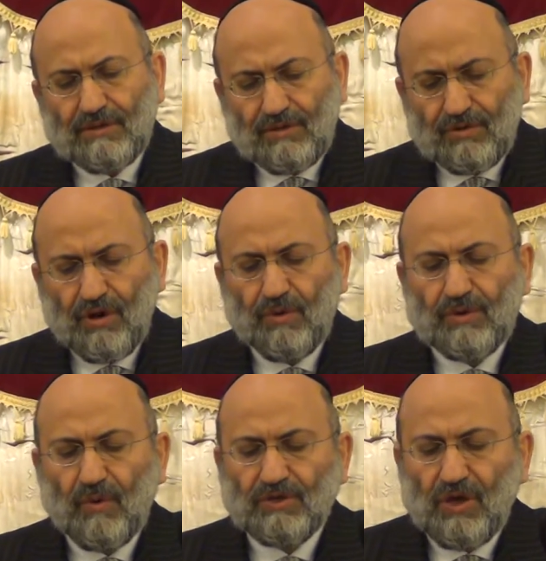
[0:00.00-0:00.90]

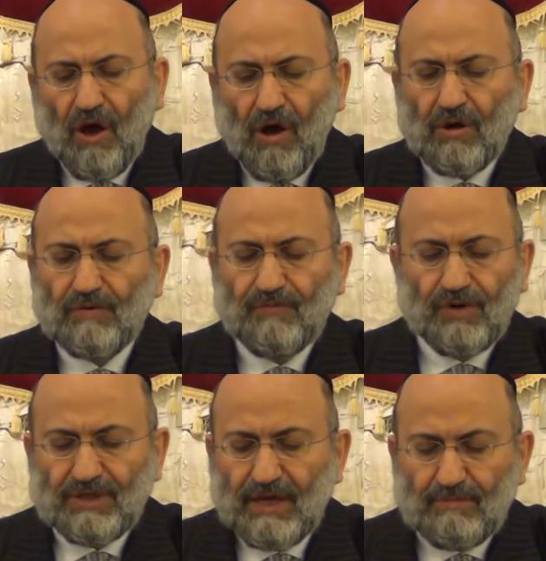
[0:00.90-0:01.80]
it was hard
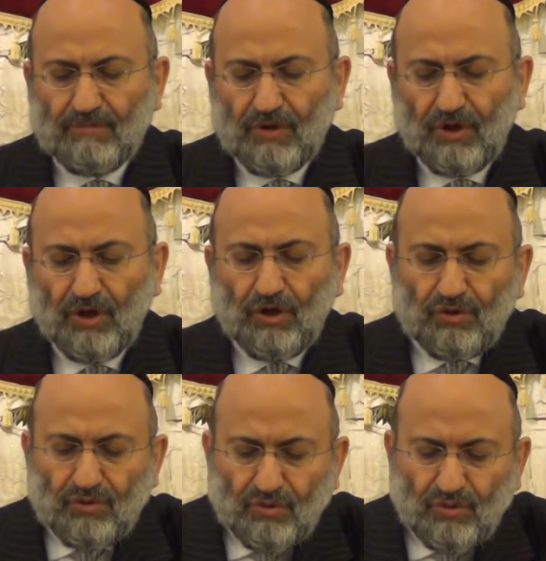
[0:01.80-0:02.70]
for them
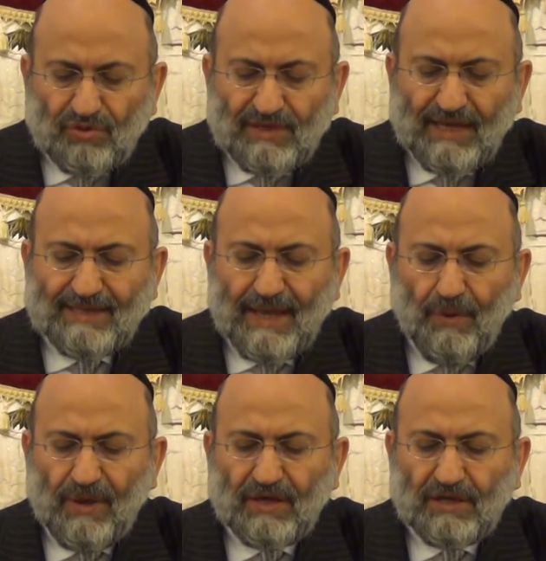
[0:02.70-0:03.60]
to get
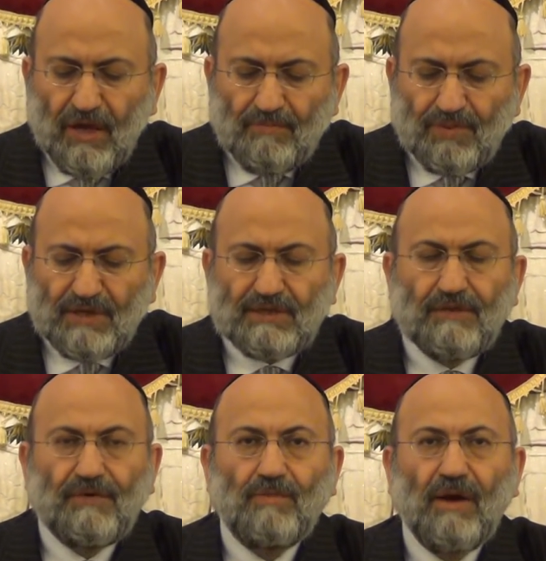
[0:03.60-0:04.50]
away completely
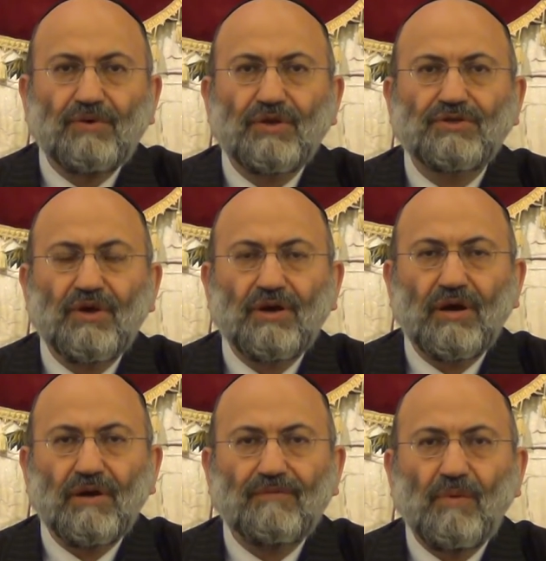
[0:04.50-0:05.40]
from Avodah Zarah,
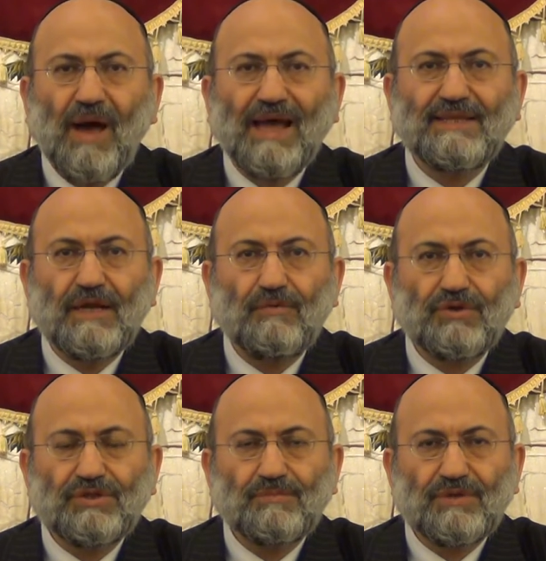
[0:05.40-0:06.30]
from idol
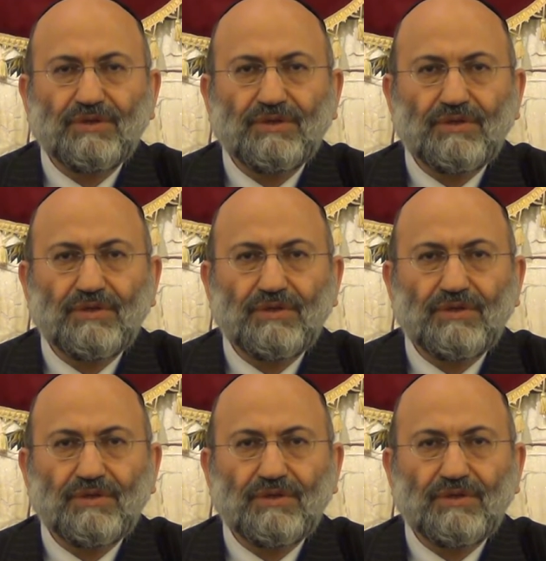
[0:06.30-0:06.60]
worshipping.